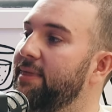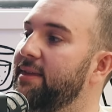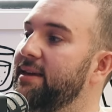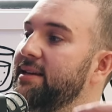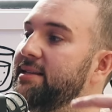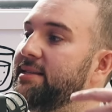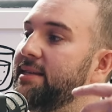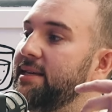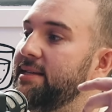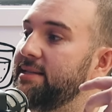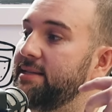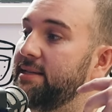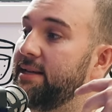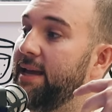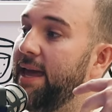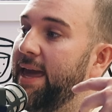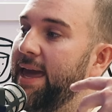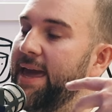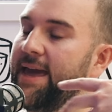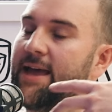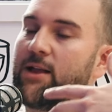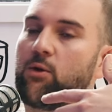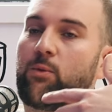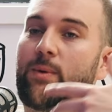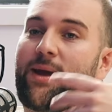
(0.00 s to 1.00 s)
these things in our
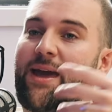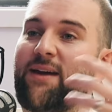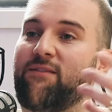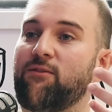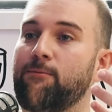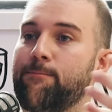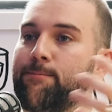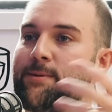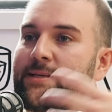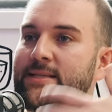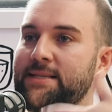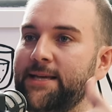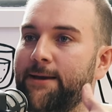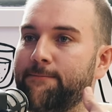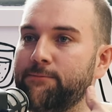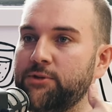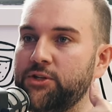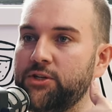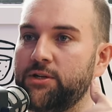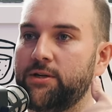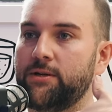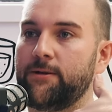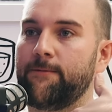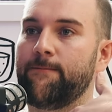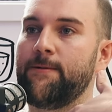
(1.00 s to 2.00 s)
head, or we have a
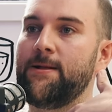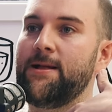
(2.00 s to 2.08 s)
perception,